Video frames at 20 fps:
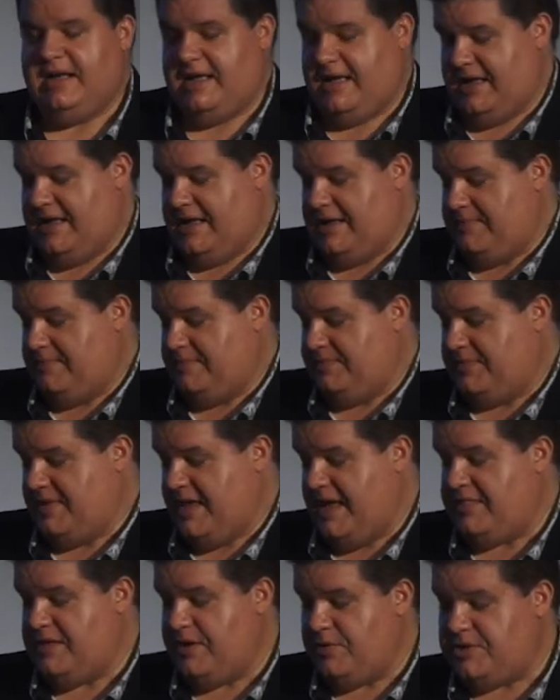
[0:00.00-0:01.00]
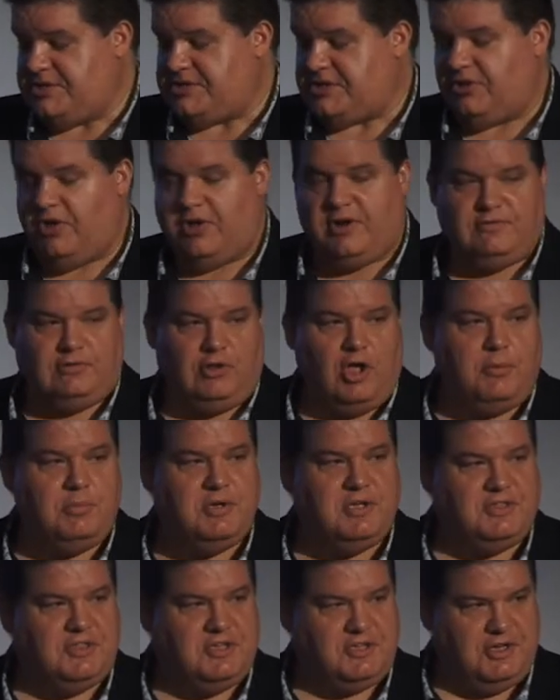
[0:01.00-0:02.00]
And there is a lot of
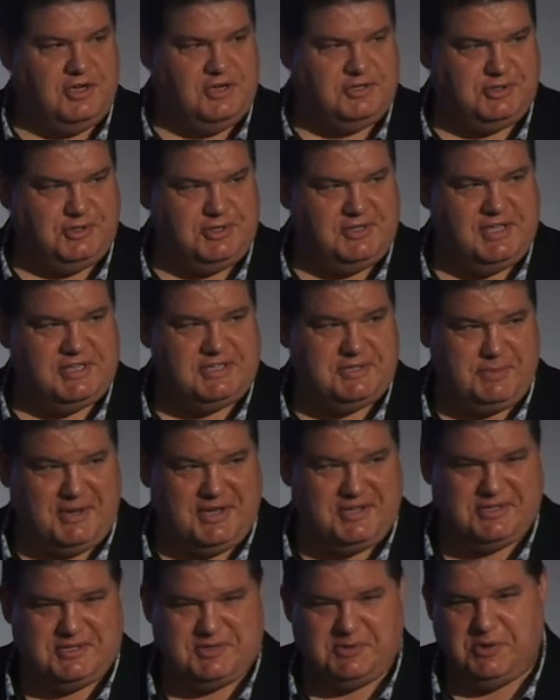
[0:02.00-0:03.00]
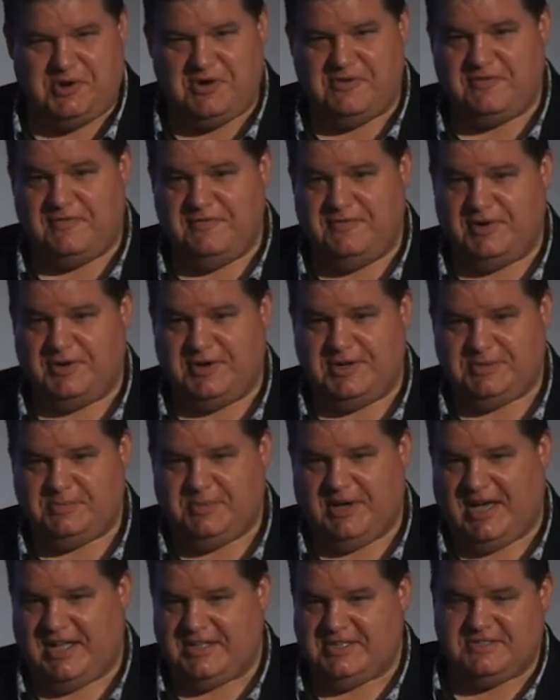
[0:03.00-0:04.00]
lobbying that goes on in that space as well from various
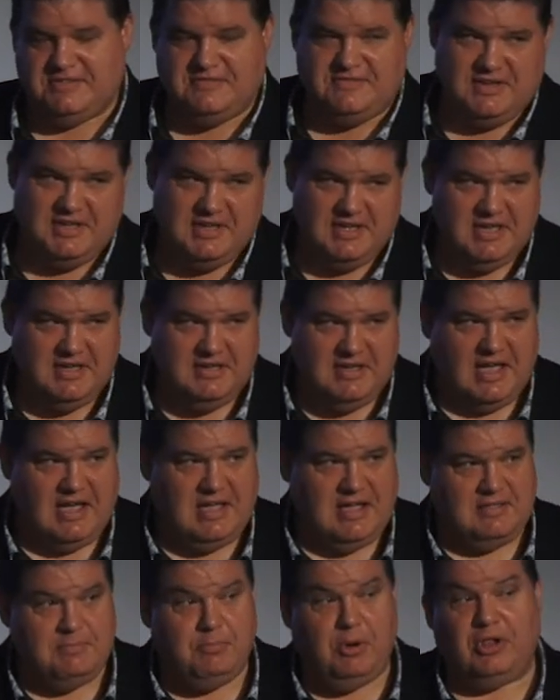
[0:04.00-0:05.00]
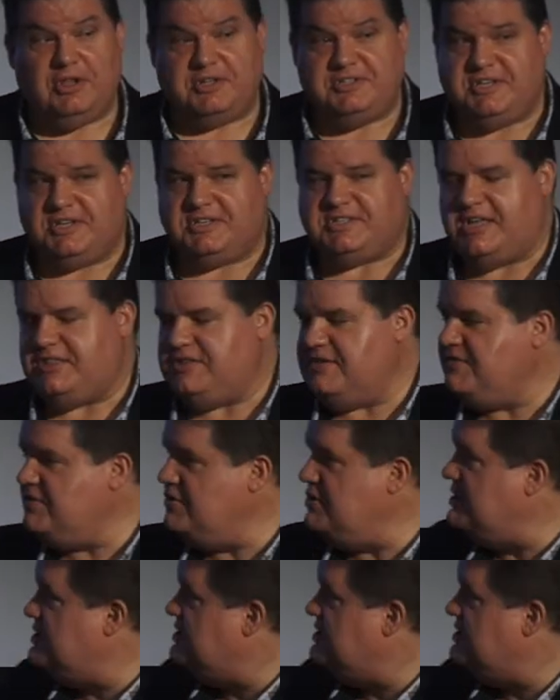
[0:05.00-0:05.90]
parts of politics and the food